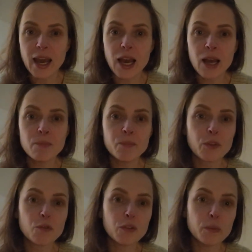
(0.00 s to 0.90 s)

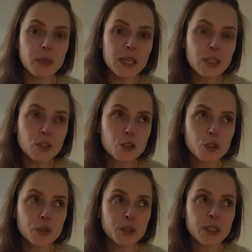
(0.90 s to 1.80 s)
For me, the
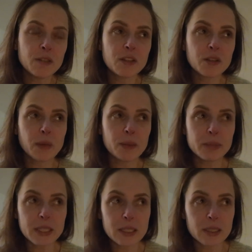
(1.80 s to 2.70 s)
journey with my
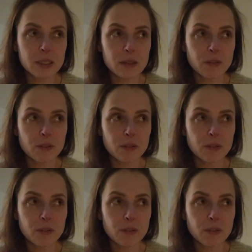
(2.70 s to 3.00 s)
business,